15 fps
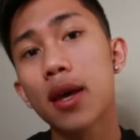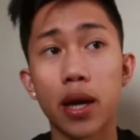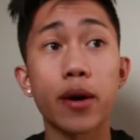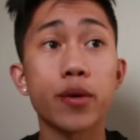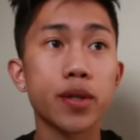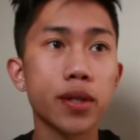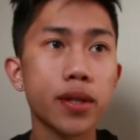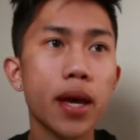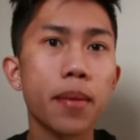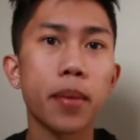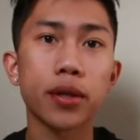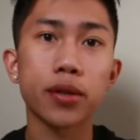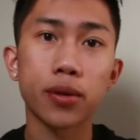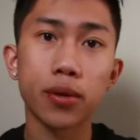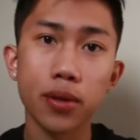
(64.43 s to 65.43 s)
I was in that
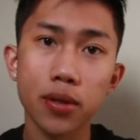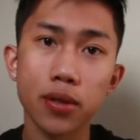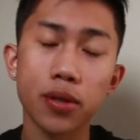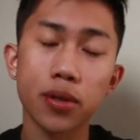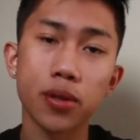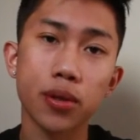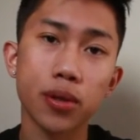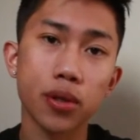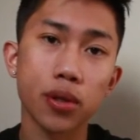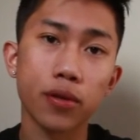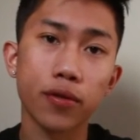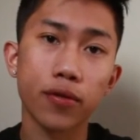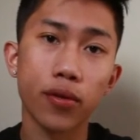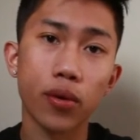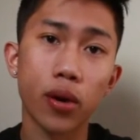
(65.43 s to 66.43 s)
mental institution
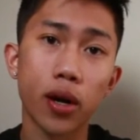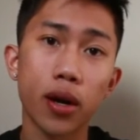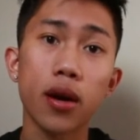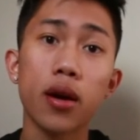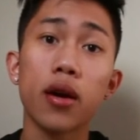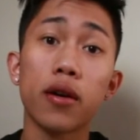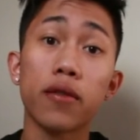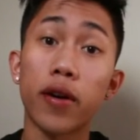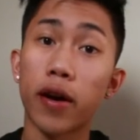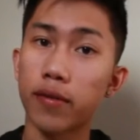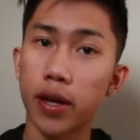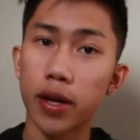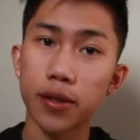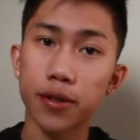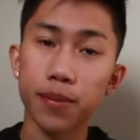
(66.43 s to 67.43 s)
for 5
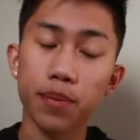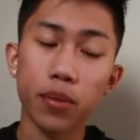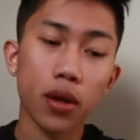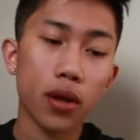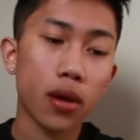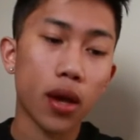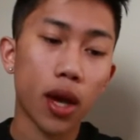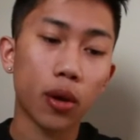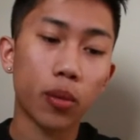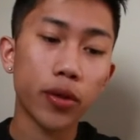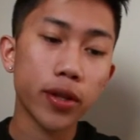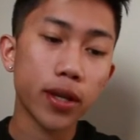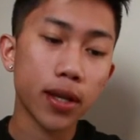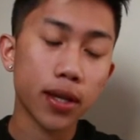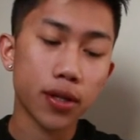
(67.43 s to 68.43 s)
days. And one
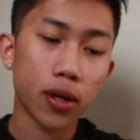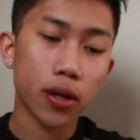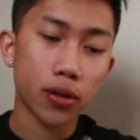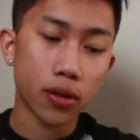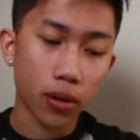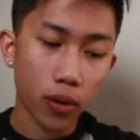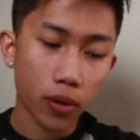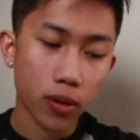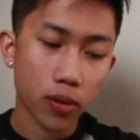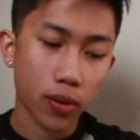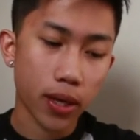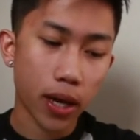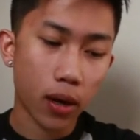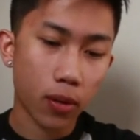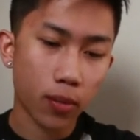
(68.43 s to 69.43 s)
thing I started to notice
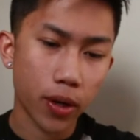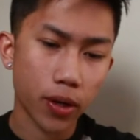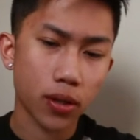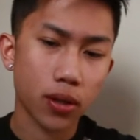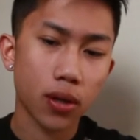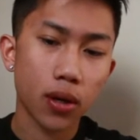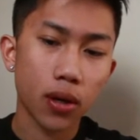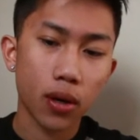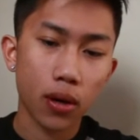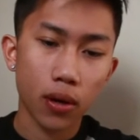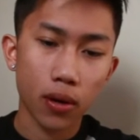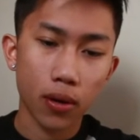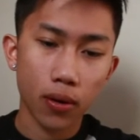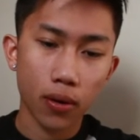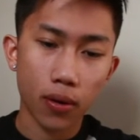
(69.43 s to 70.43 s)
was how much
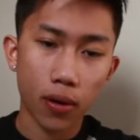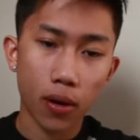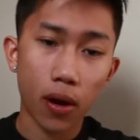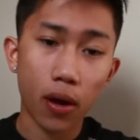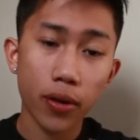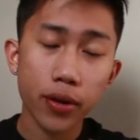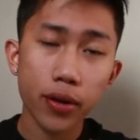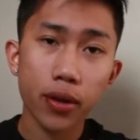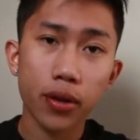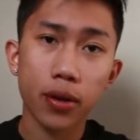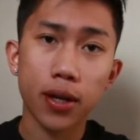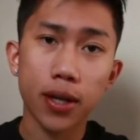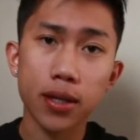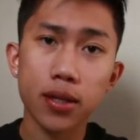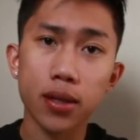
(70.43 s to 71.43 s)
all the other
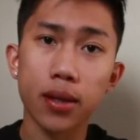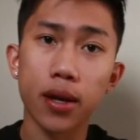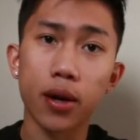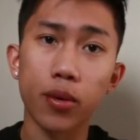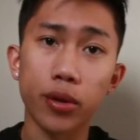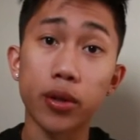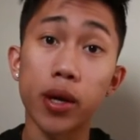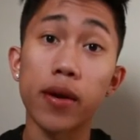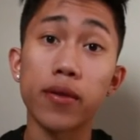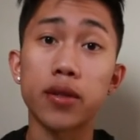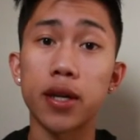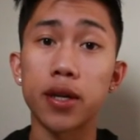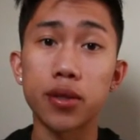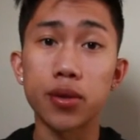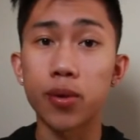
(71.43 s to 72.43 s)
kids in there would
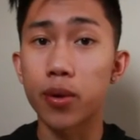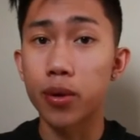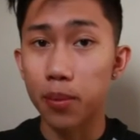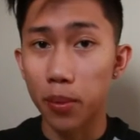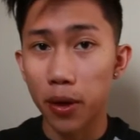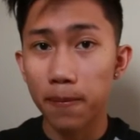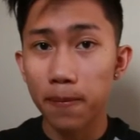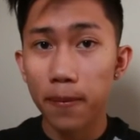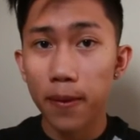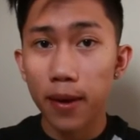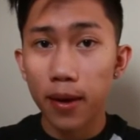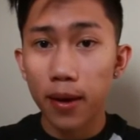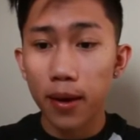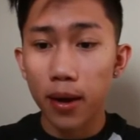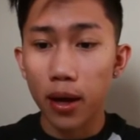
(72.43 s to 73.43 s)
gravitate toward me.
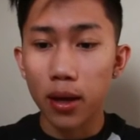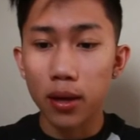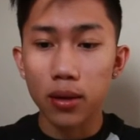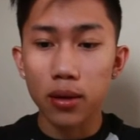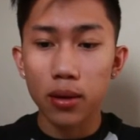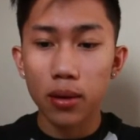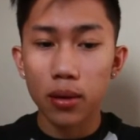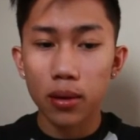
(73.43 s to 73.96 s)
And